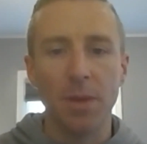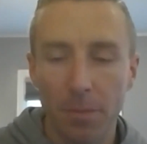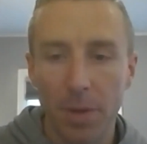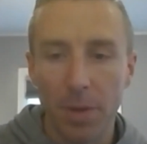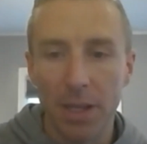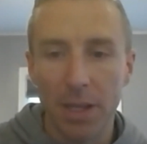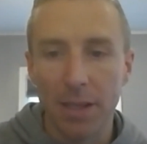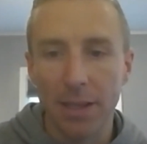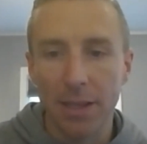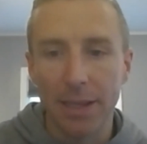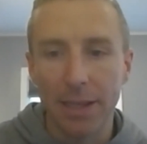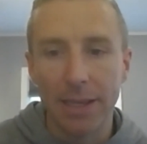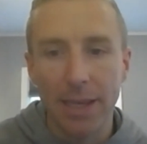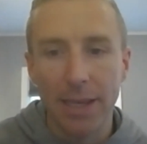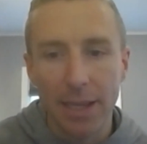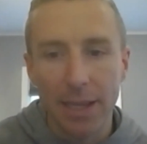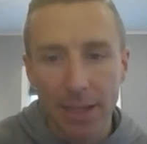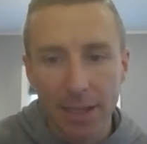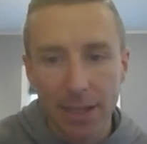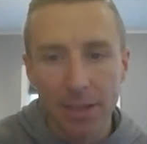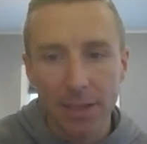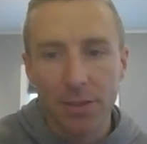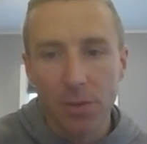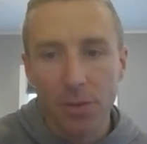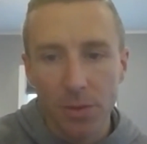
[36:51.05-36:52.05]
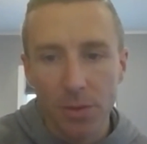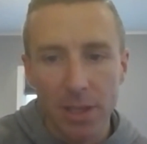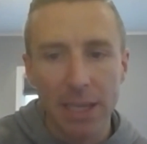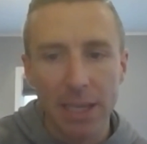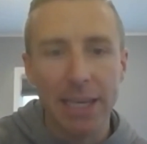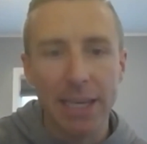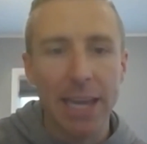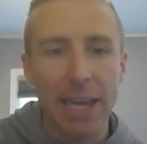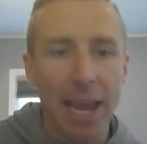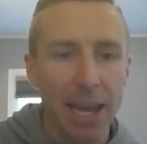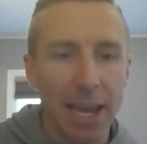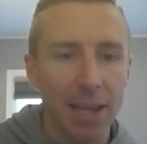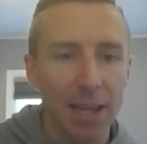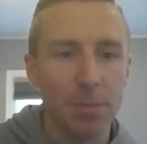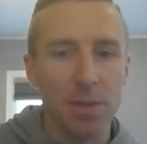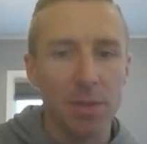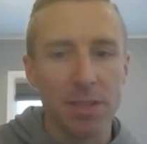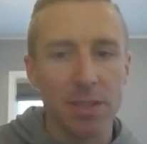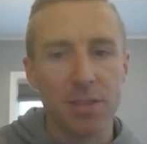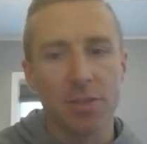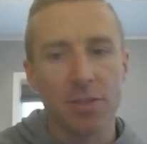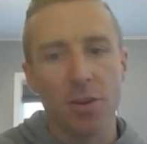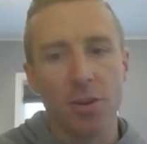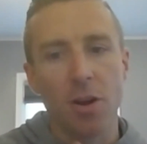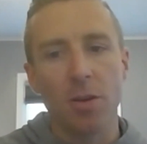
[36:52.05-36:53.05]
but get into the game
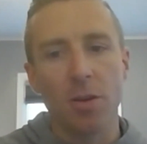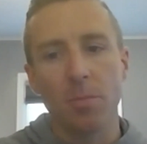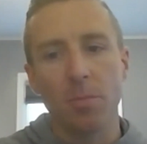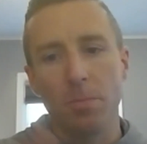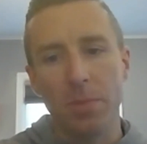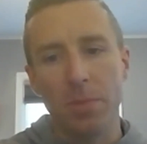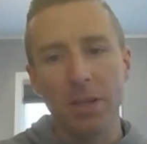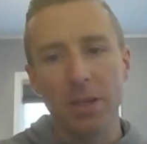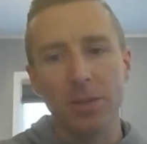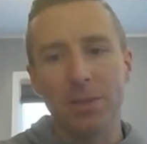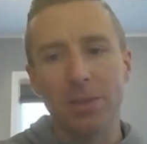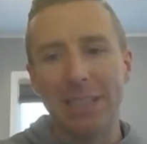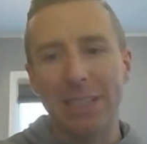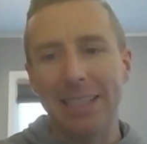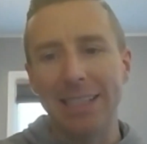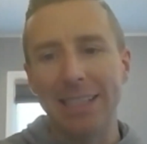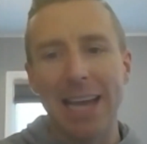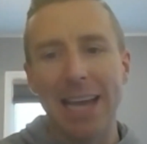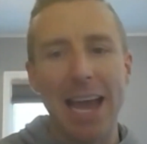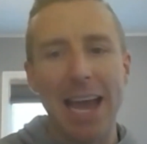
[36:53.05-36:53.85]
and start building